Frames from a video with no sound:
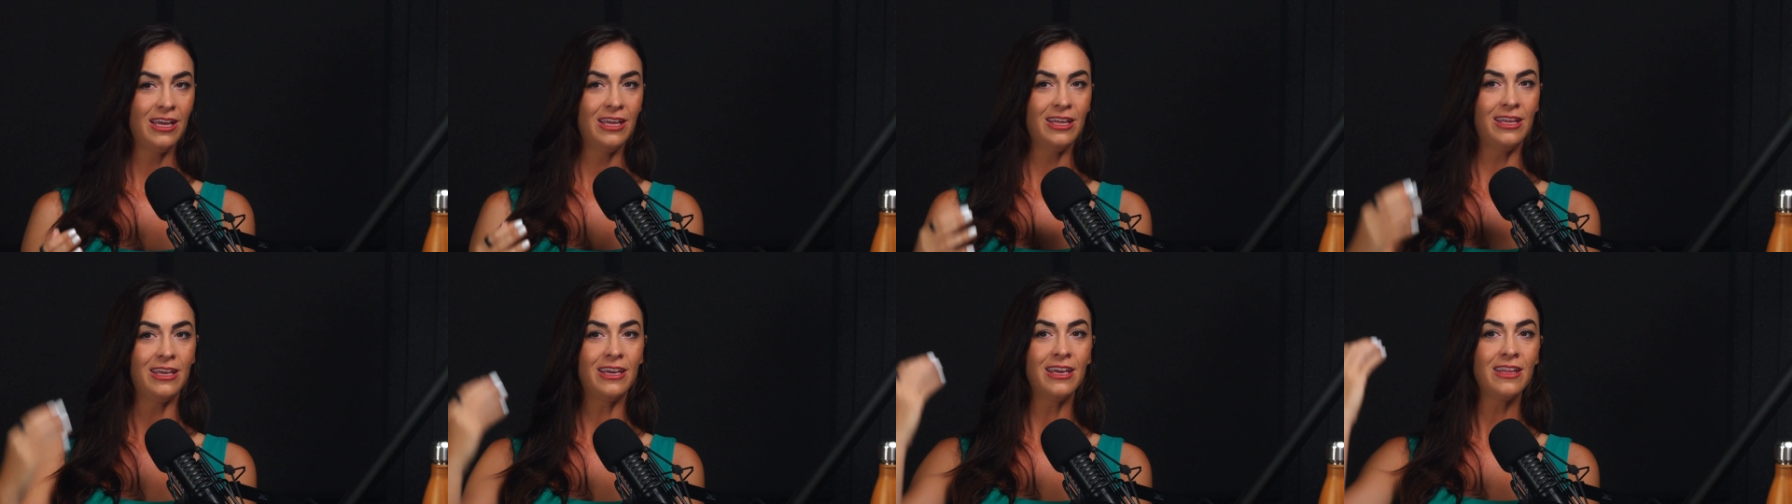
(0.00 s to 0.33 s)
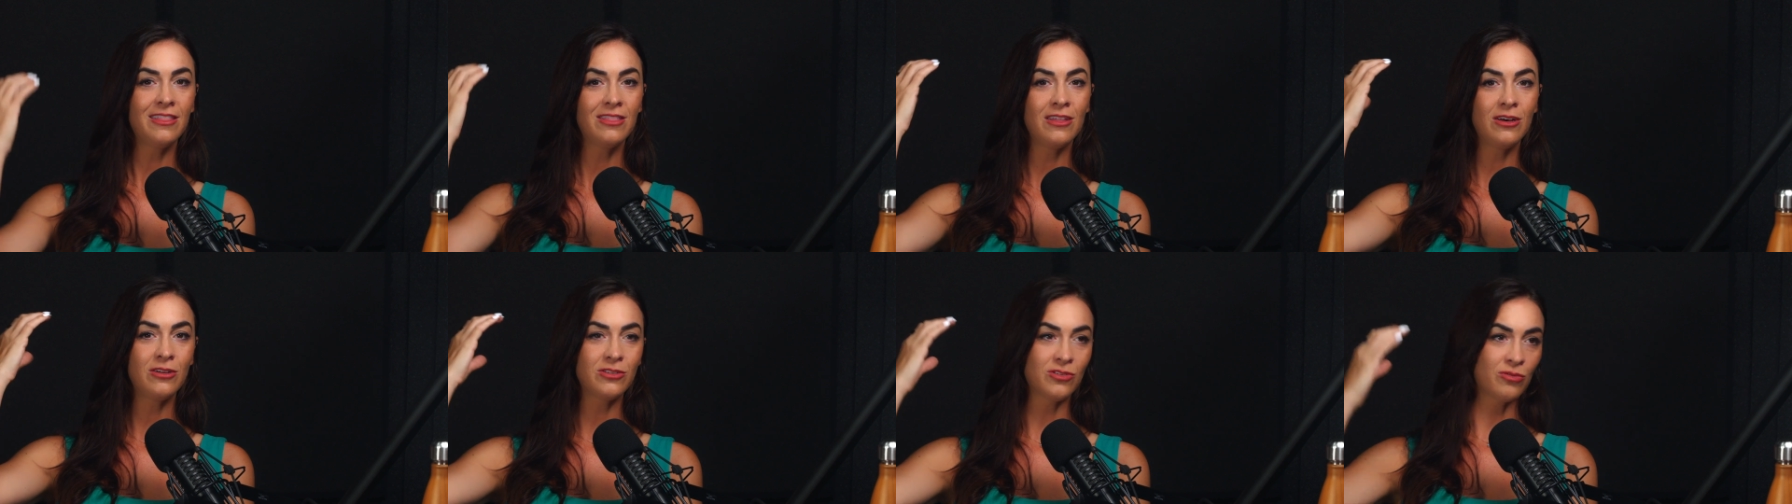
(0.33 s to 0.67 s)
You
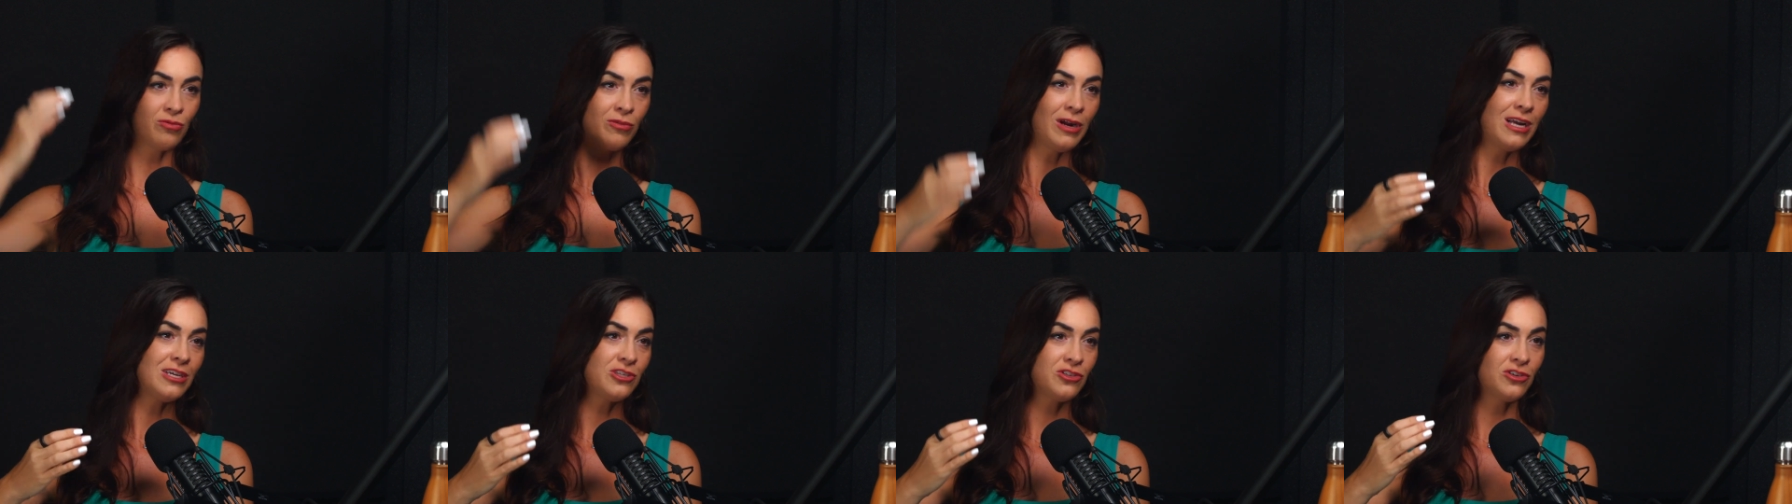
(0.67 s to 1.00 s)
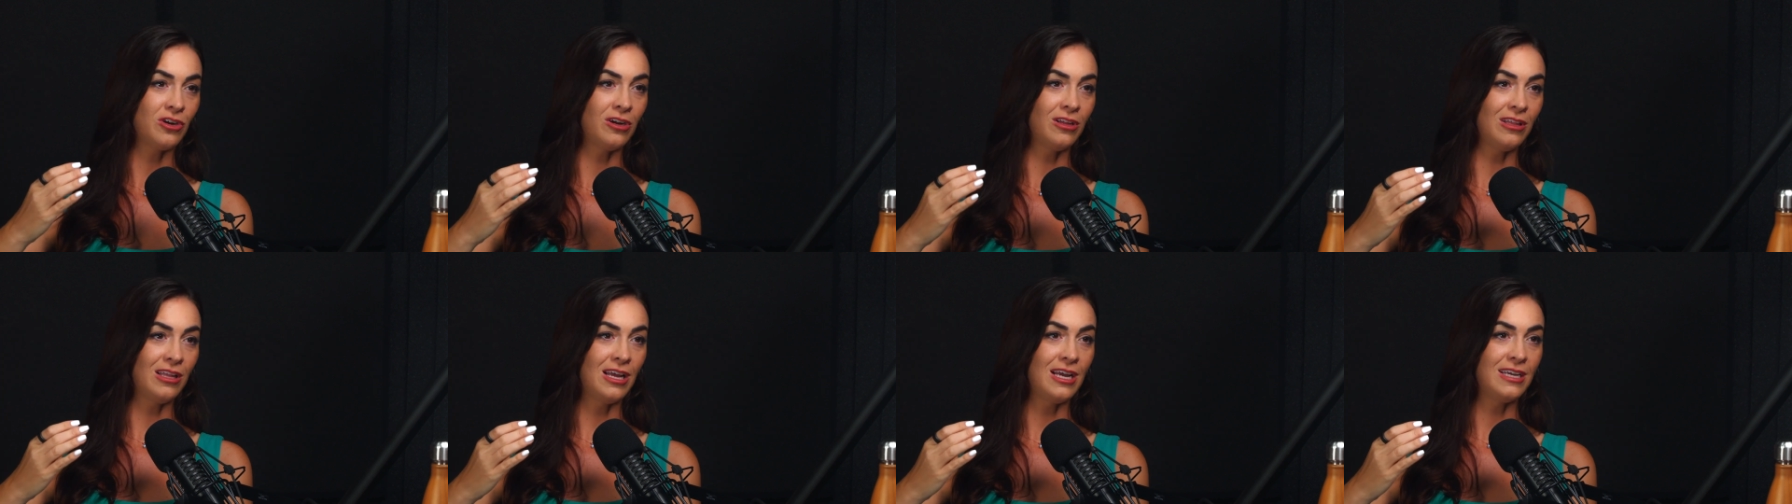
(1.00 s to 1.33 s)
get those
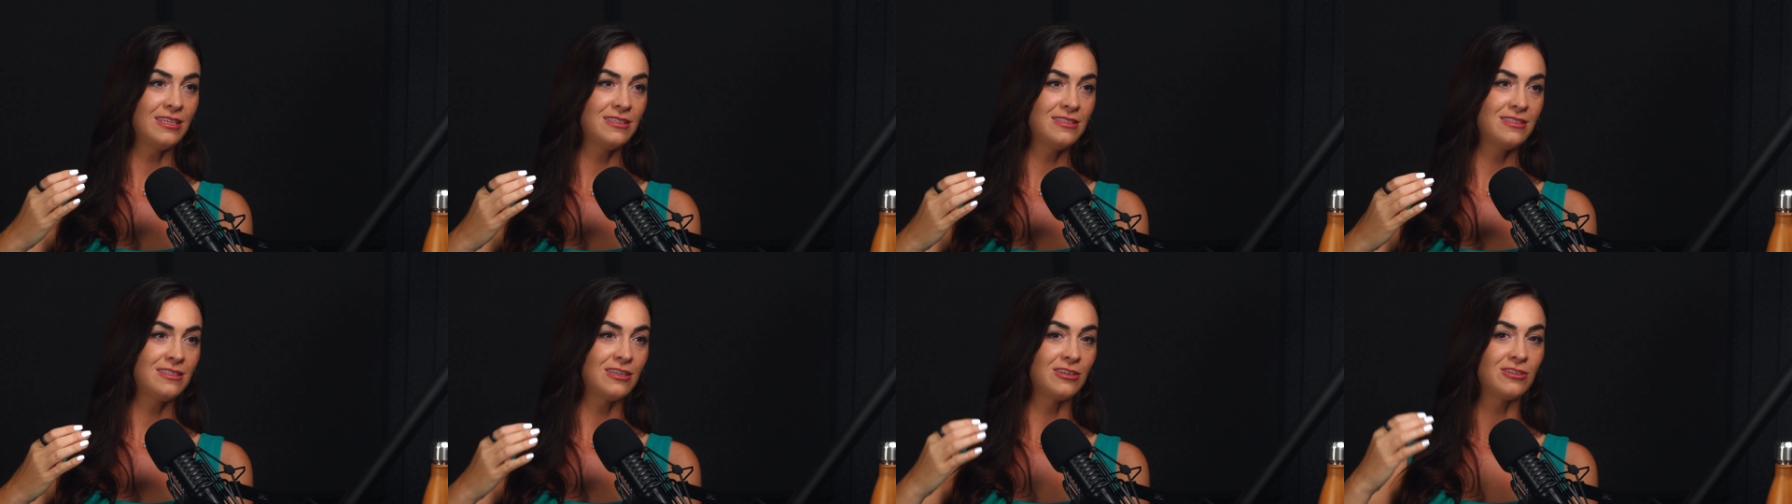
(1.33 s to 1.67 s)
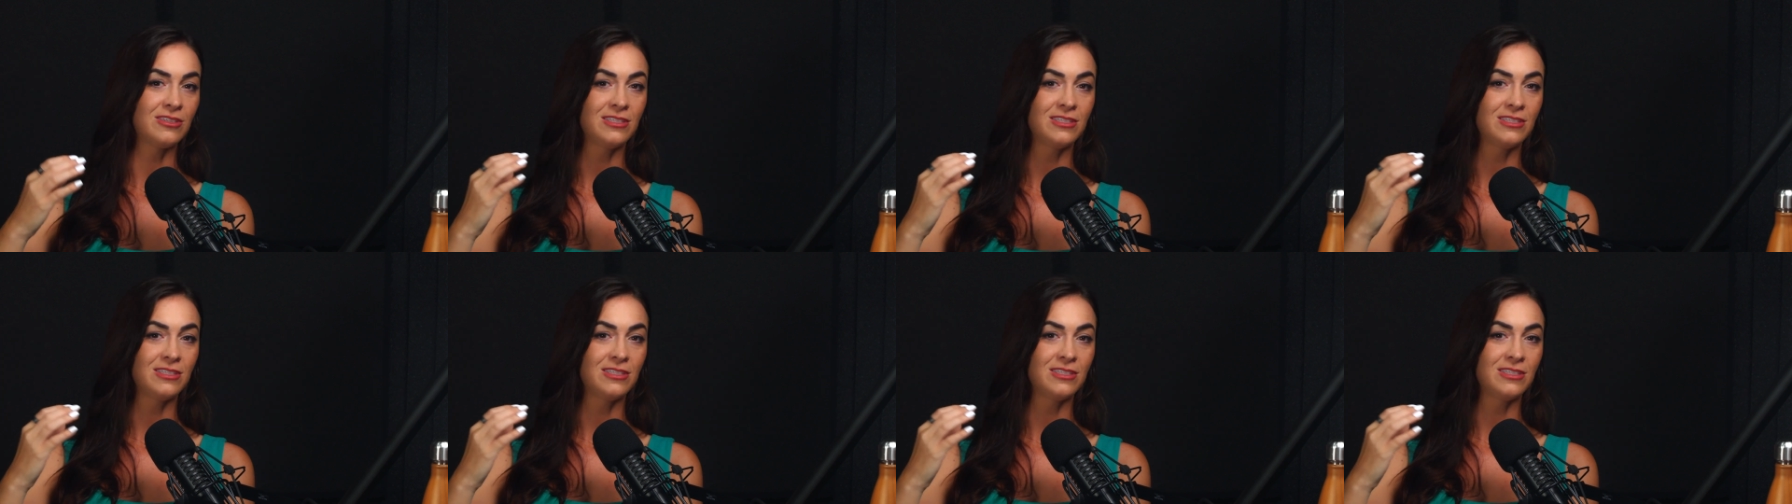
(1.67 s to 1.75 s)
restaurant lights, they're